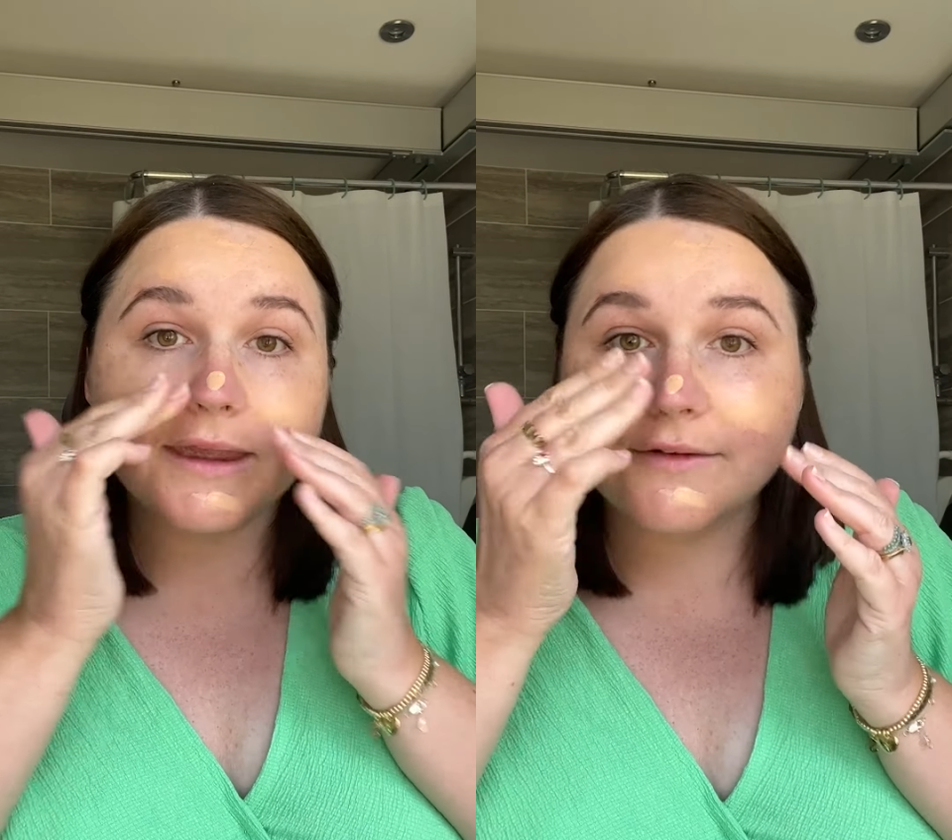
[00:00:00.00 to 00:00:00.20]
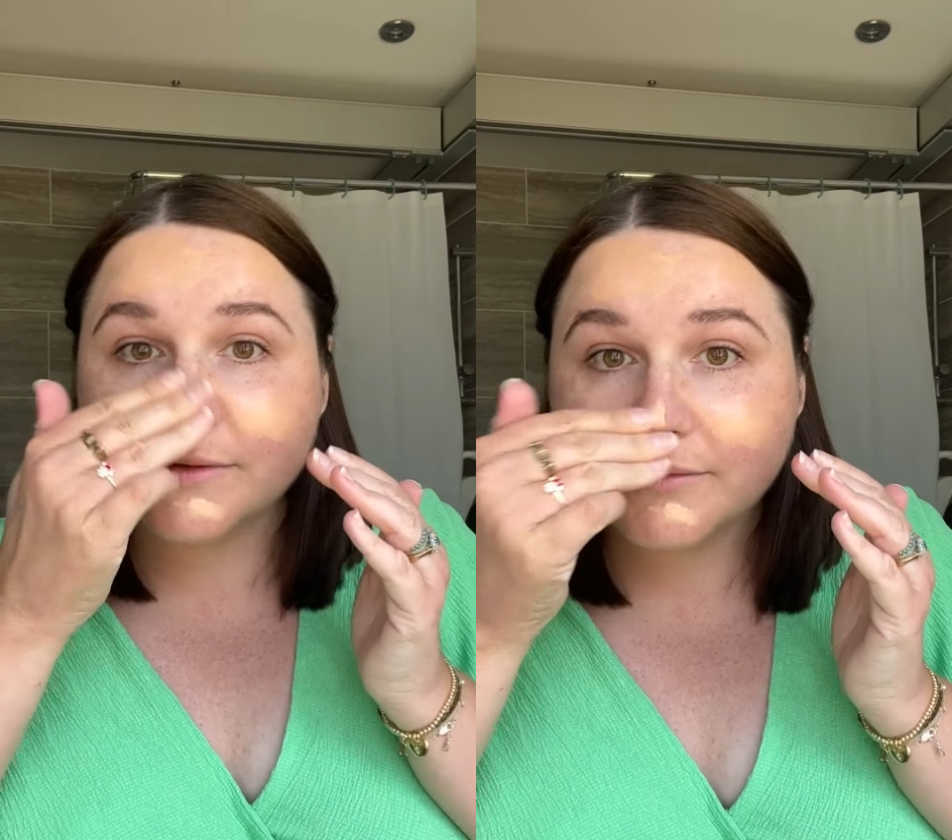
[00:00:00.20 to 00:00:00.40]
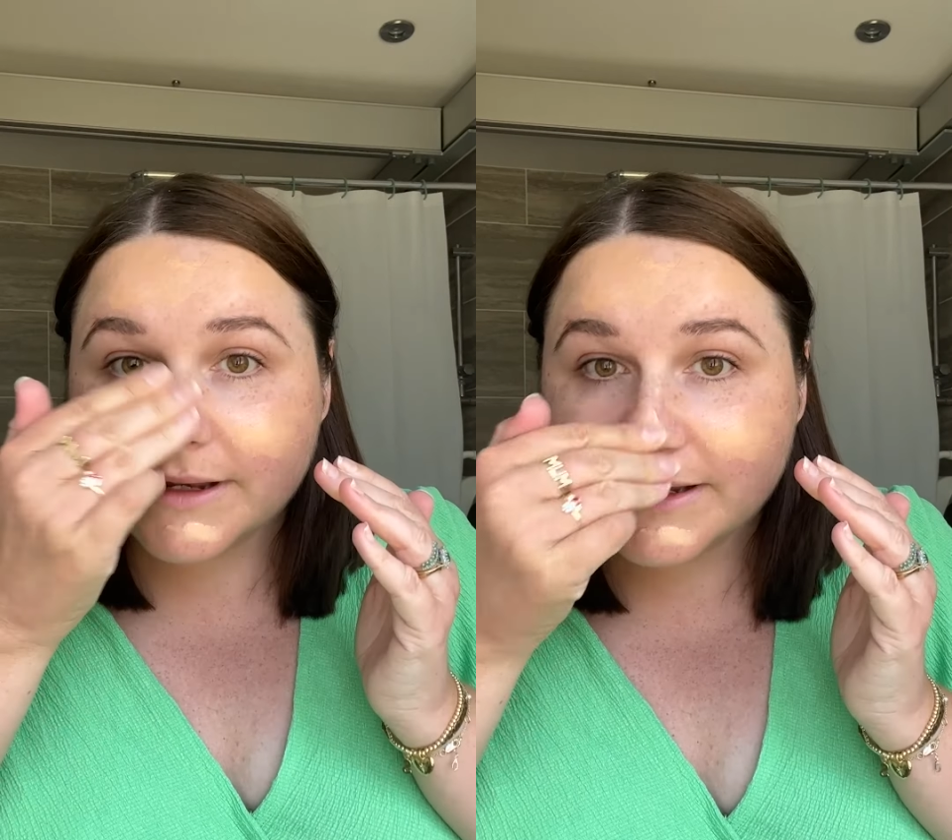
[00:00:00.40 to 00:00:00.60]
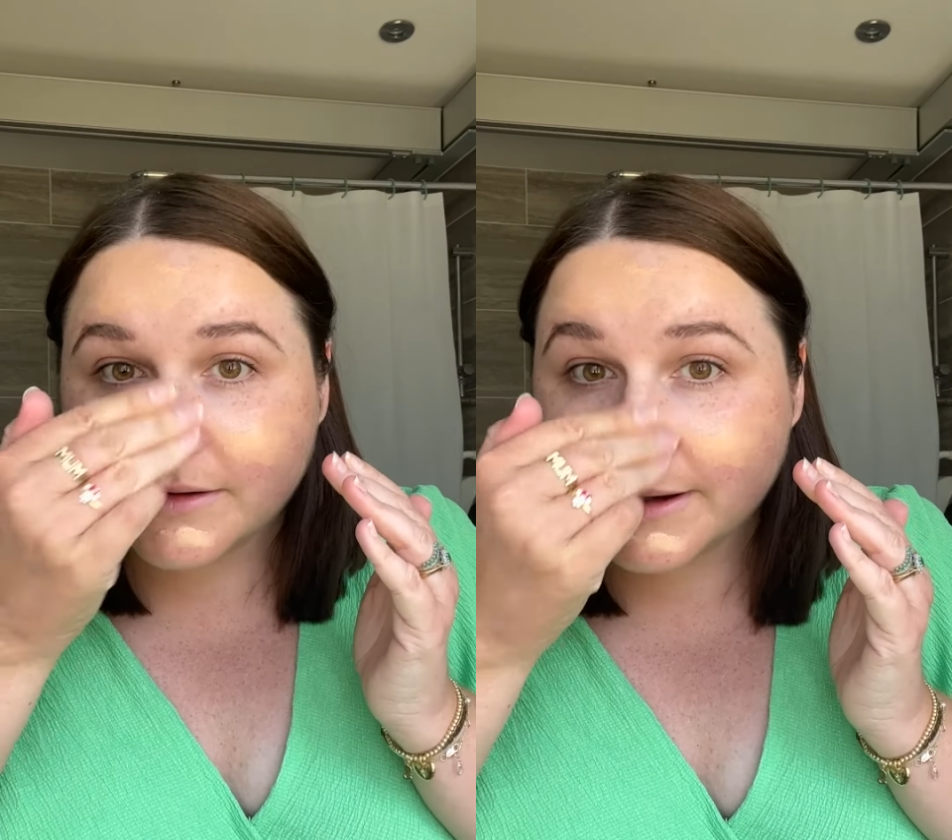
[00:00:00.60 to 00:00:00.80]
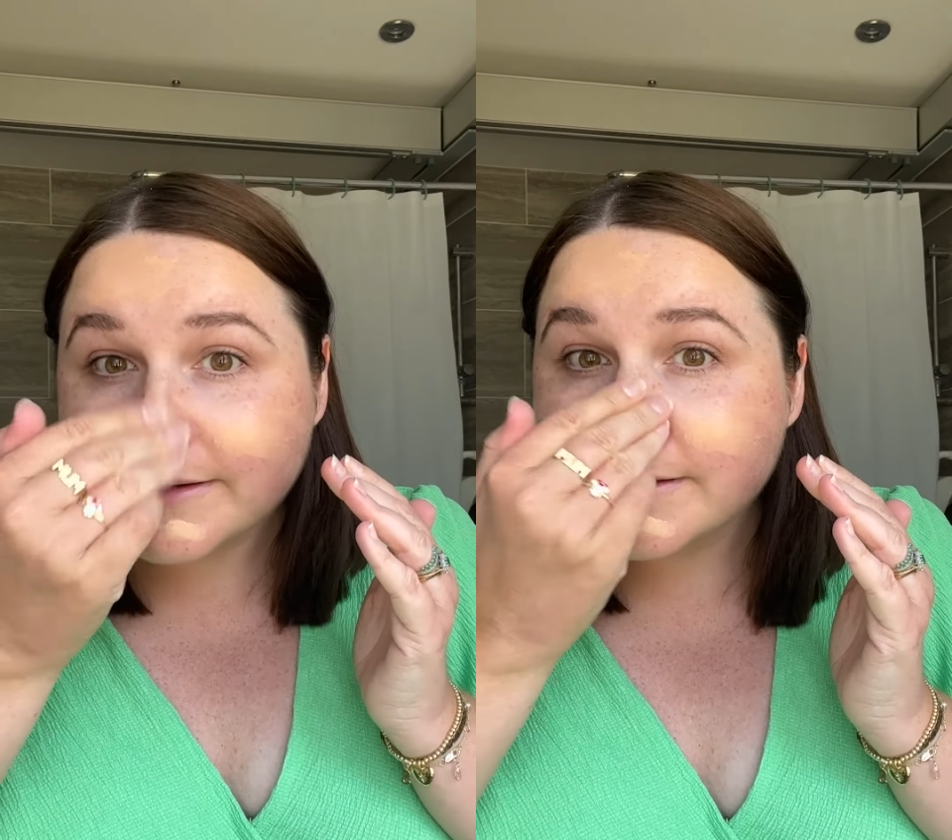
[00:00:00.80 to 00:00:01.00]
it gives a really
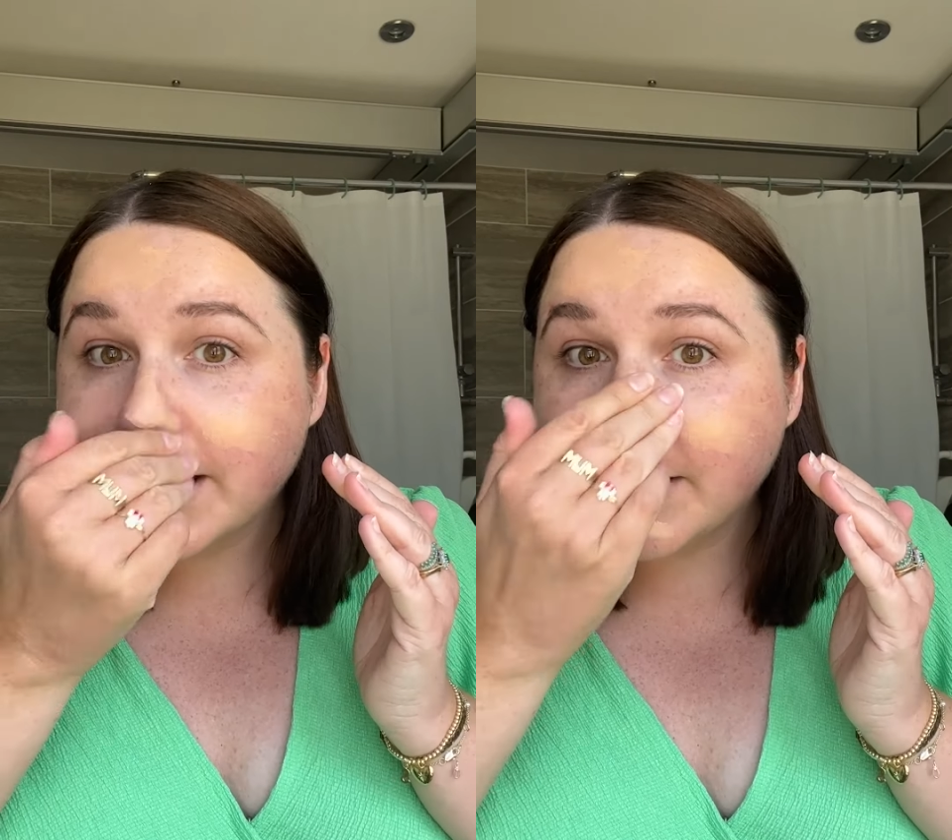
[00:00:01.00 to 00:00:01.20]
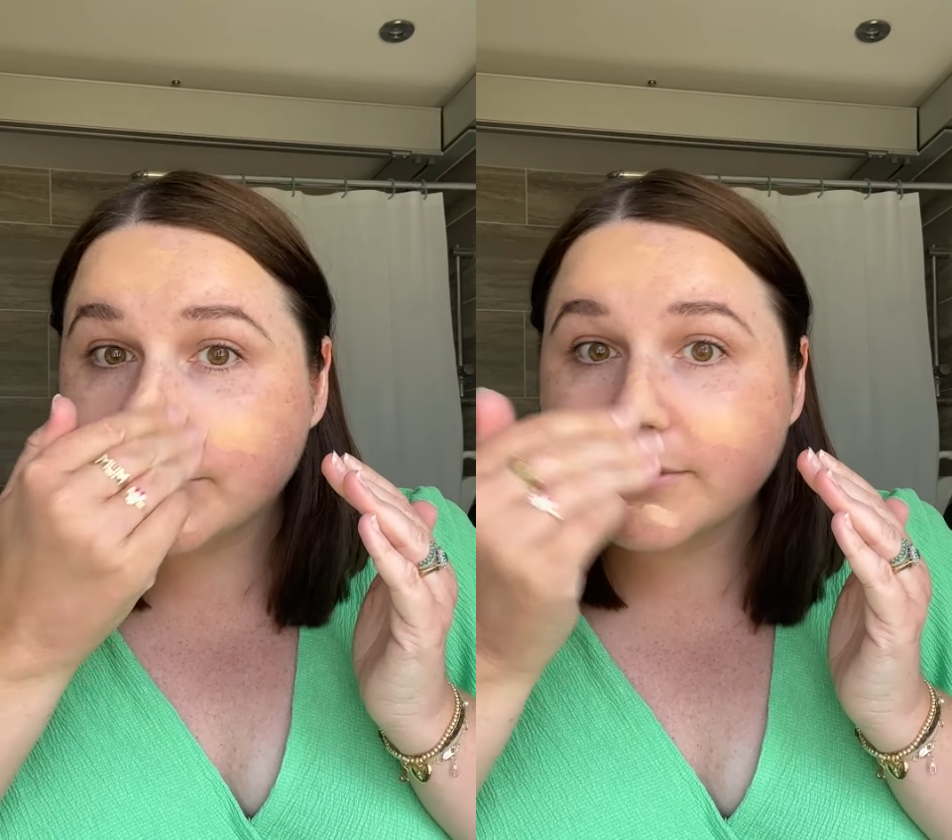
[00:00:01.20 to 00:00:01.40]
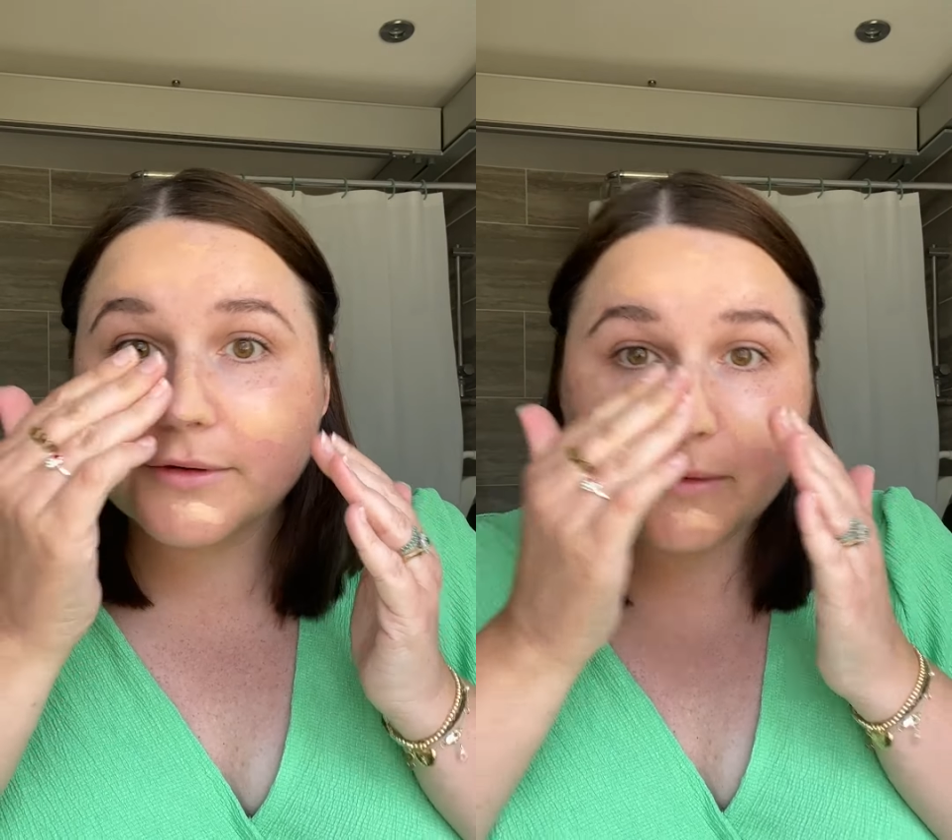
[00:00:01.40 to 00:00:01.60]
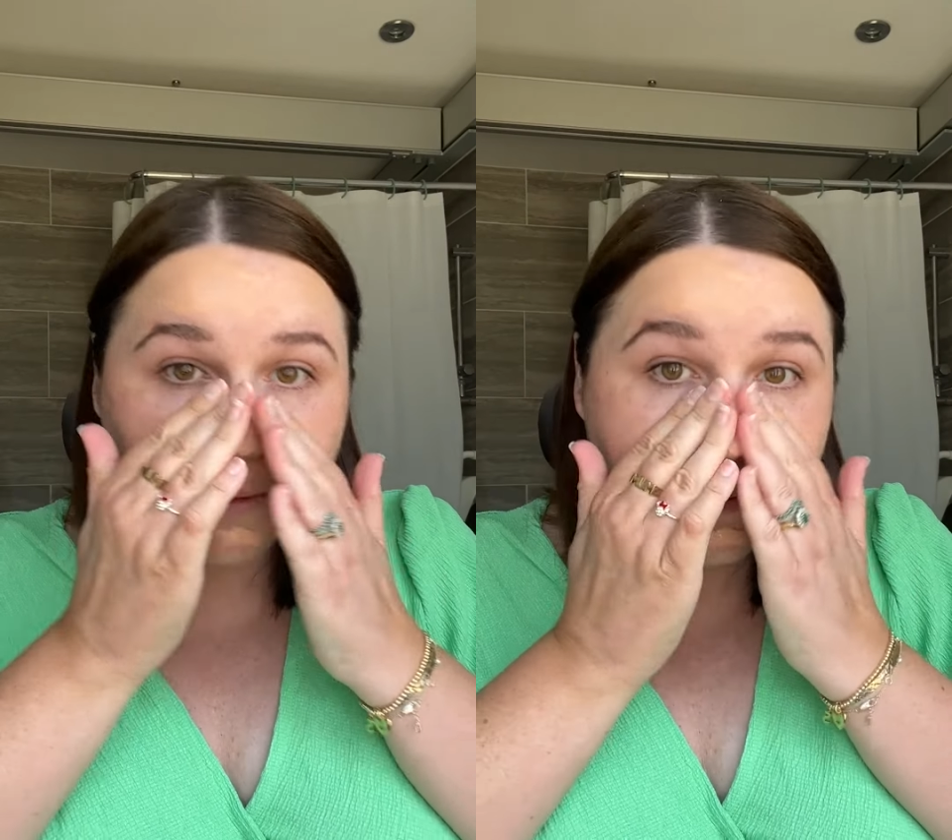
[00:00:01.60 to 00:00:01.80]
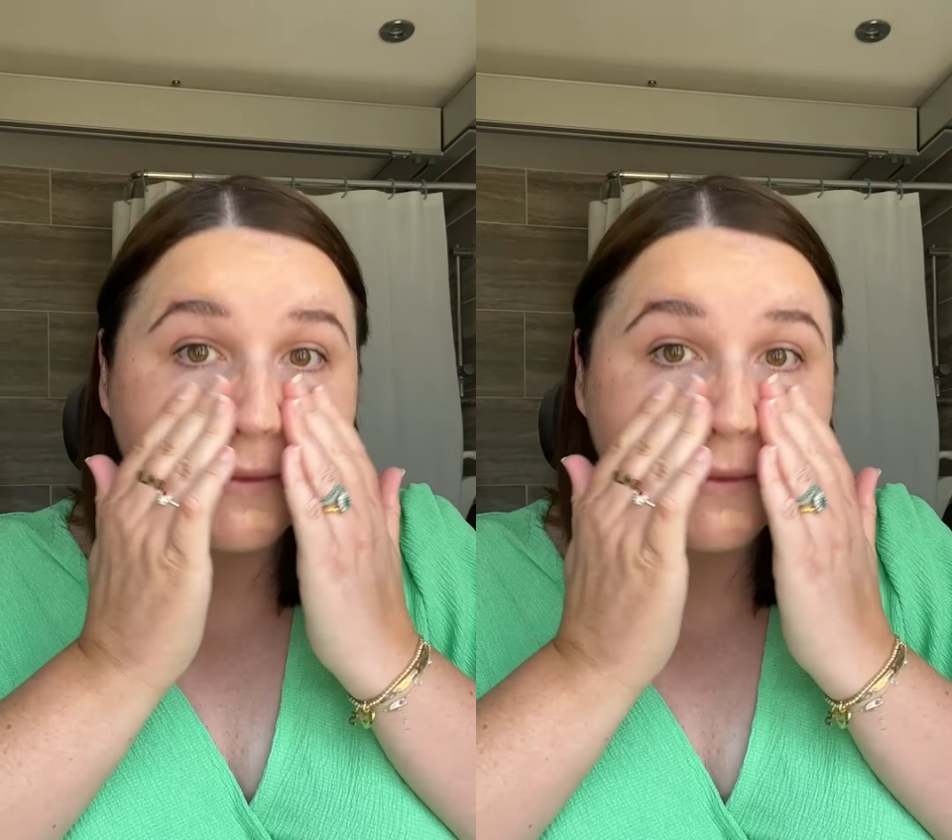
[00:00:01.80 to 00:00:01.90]
nice natural